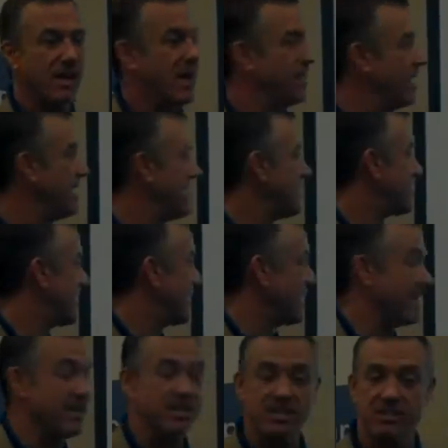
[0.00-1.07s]
And the neat
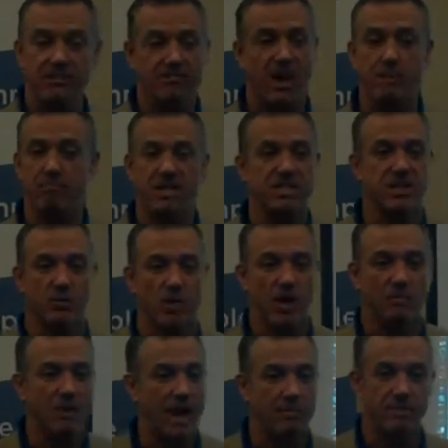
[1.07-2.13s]
thing is if I'm busy
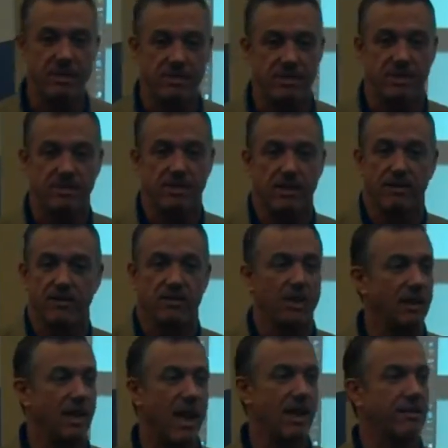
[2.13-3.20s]
running my business, and there's
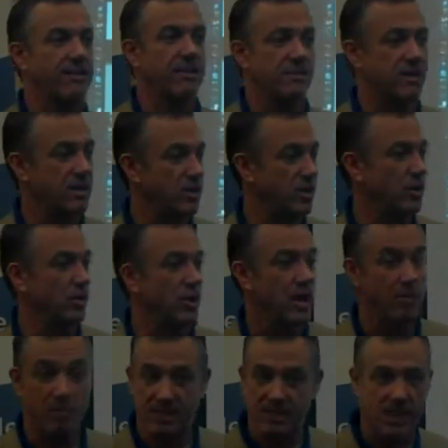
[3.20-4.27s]
a lot of things to do
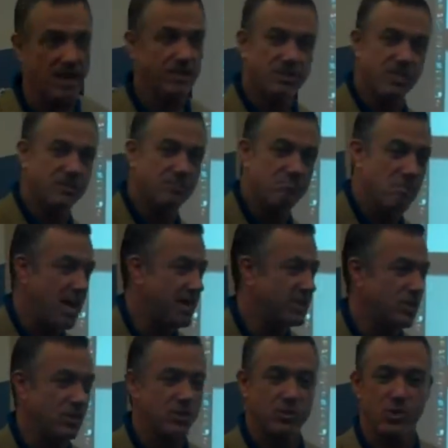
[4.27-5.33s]
besides just
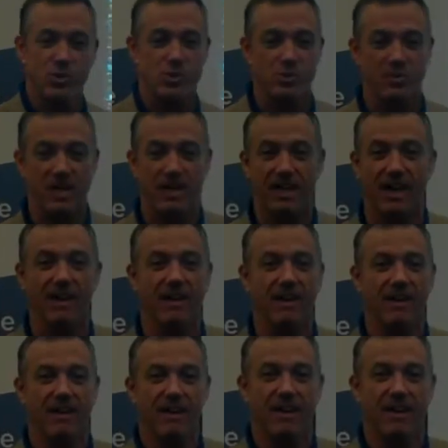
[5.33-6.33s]
managing your social media,